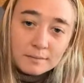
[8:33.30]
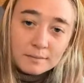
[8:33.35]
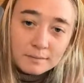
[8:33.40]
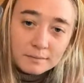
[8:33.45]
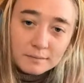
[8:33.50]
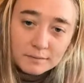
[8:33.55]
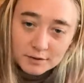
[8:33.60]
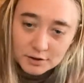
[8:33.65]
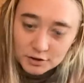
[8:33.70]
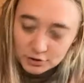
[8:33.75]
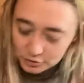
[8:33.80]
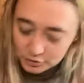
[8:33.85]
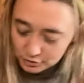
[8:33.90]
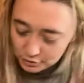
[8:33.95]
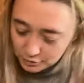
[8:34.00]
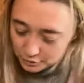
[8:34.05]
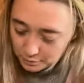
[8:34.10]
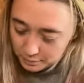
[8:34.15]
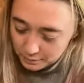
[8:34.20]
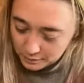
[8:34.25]

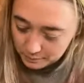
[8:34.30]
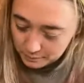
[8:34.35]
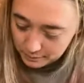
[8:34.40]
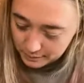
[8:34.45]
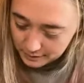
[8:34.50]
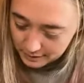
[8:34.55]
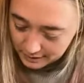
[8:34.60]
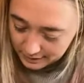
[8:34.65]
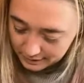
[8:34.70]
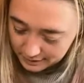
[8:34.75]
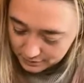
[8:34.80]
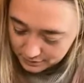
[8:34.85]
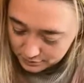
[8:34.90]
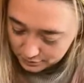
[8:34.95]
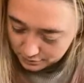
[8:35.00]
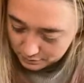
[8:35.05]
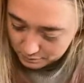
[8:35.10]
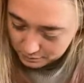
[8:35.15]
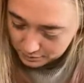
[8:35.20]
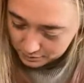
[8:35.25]
Super pretty,
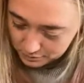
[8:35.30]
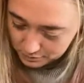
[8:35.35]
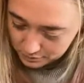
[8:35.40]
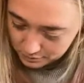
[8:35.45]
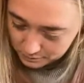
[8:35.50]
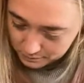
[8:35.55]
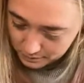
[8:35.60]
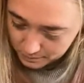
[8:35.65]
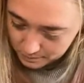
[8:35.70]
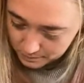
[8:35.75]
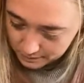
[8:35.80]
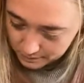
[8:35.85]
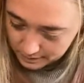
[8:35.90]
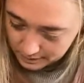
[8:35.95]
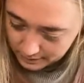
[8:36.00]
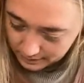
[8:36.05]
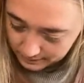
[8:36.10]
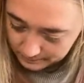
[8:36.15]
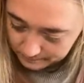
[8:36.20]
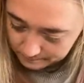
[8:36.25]
super, super
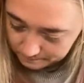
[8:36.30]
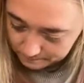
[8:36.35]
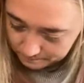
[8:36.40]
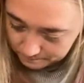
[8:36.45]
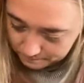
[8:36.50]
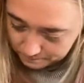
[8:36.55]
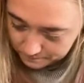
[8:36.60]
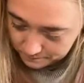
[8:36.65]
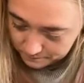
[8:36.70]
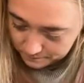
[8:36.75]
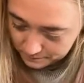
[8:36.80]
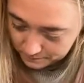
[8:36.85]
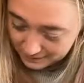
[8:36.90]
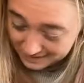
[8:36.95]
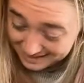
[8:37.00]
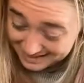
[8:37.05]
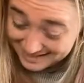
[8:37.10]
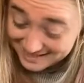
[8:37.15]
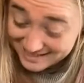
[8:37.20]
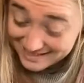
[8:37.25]
pretty.
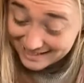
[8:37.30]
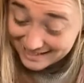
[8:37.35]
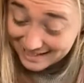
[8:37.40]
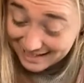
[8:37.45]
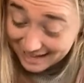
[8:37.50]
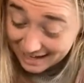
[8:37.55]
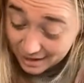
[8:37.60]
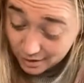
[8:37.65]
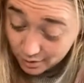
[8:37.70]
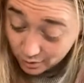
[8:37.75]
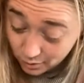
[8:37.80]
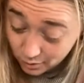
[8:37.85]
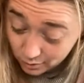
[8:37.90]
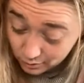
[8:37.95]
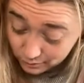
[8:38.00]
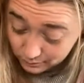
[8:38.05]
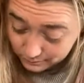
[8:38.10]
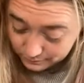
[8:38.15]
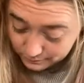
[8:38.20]
Snail.